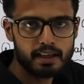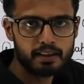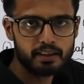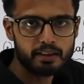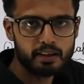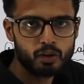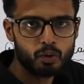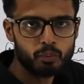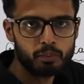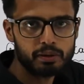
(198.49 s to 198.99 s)

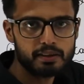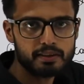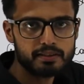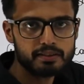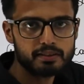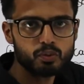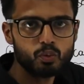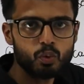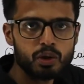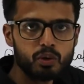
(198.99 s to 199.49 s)
L
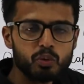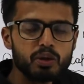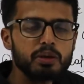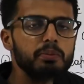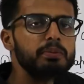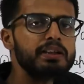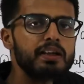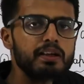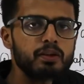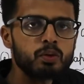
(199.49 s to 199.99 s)
kilometers. What will
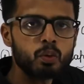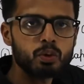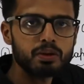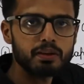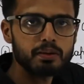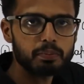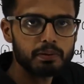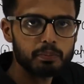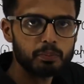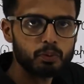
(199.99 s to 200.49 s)
be the
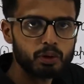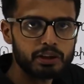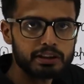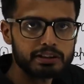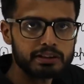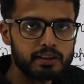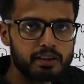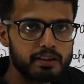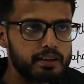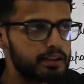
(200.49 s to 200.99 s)
total
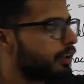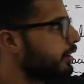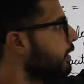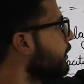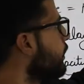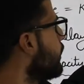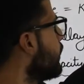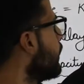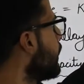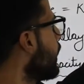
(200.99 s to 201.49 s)
propagation delay?
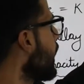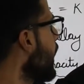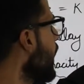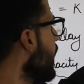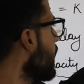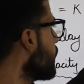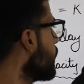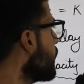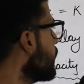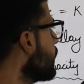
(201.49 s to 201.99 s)

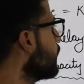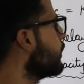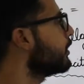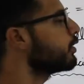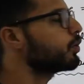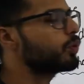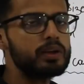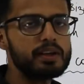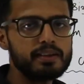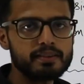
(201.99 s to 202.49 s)
L
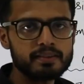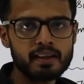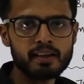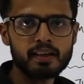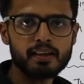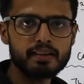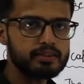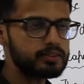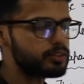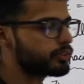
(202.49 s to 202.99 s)
into T
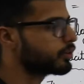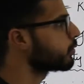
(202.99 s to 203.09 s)
seconds.